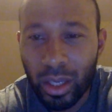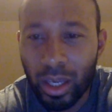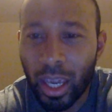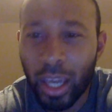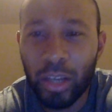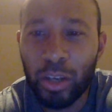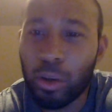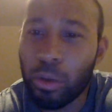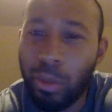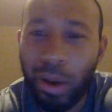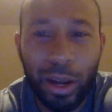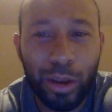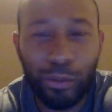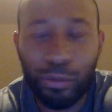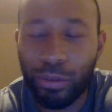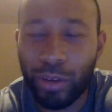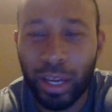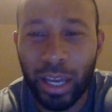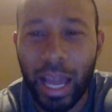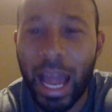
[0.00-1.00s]
Ain't nobody
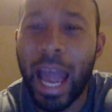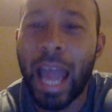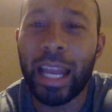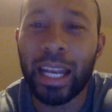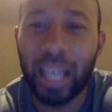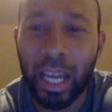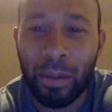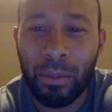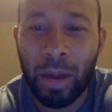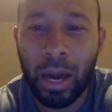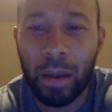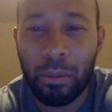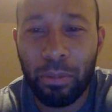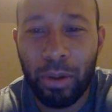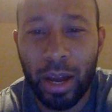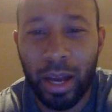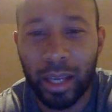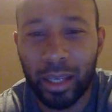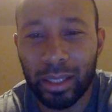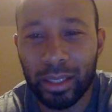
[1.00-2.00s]
I had to come out of
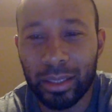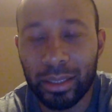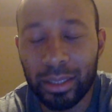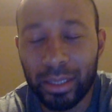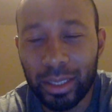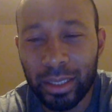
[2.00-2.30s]
pocket.